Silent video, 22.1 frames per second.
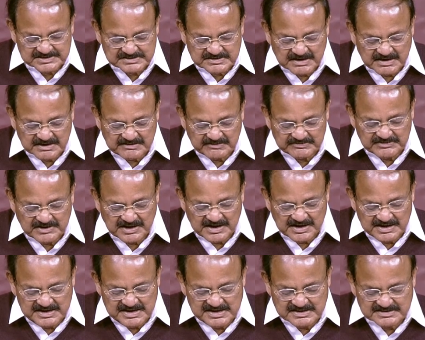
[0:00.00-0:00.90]
stock of the
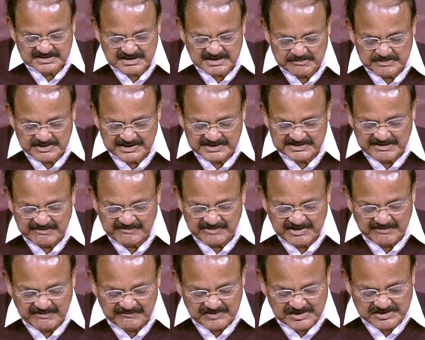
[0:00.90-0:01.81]
hurdles coming in the
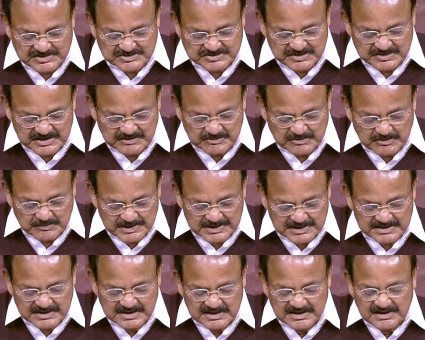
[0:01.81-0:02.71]
way of ensuring
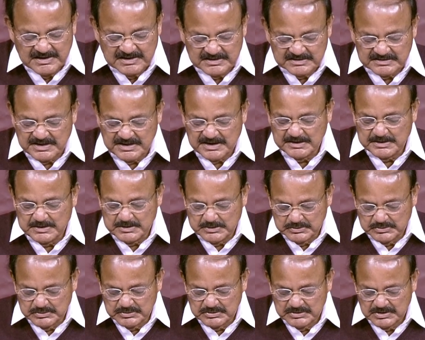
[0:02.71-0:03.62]
women their
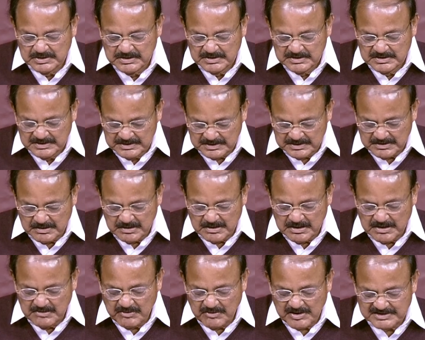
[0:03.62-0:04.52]
due in
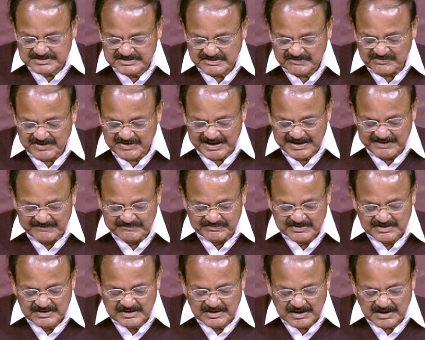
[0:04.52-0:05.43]
all walks of life
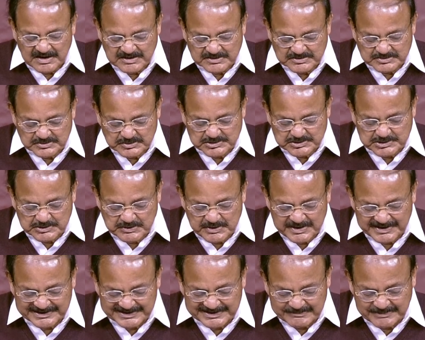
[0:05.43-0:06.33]
and
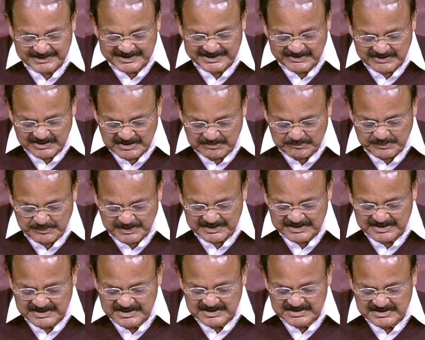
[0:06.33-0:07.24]
socio-economic development.
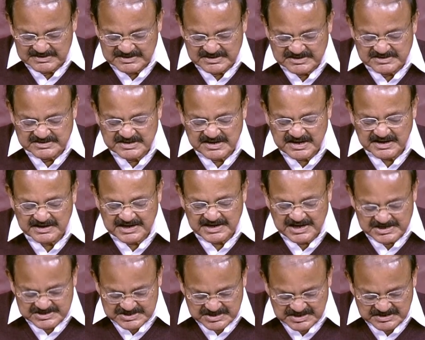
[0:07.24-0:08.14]
This is an
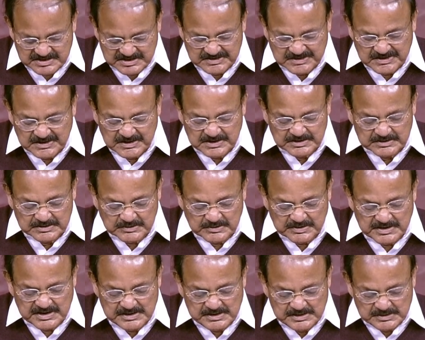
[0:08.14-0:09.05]
occasion to
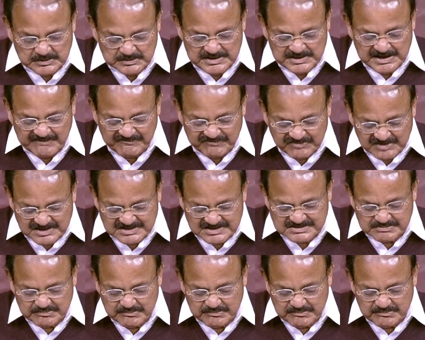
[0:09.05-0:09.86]
renew the efforts